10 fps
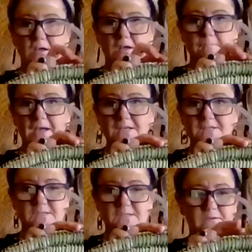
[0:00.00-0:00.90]

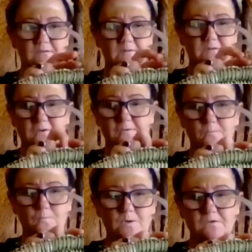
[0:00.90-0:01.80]
amazing, you know,
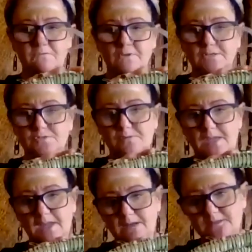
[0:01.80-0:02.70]
when you really do
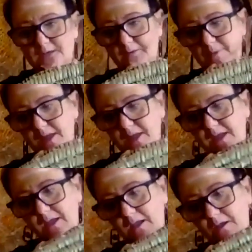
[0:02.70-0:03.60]
count up
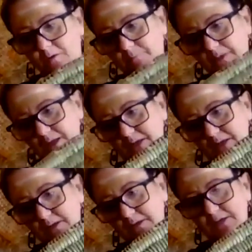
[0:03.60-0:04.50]
how
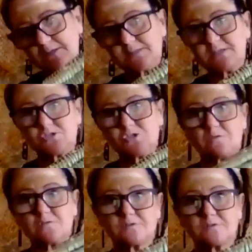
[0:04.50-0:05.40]
many stitch
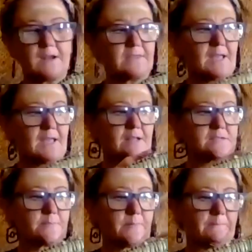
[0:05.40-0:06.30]
holes around the
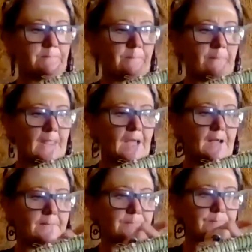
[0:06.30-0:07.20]
ends. But
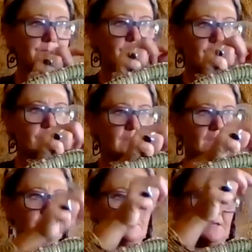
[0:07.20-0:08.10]
um,
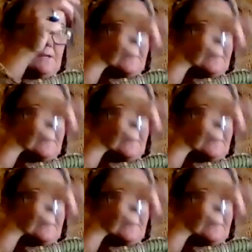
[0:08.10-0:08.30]
yeah,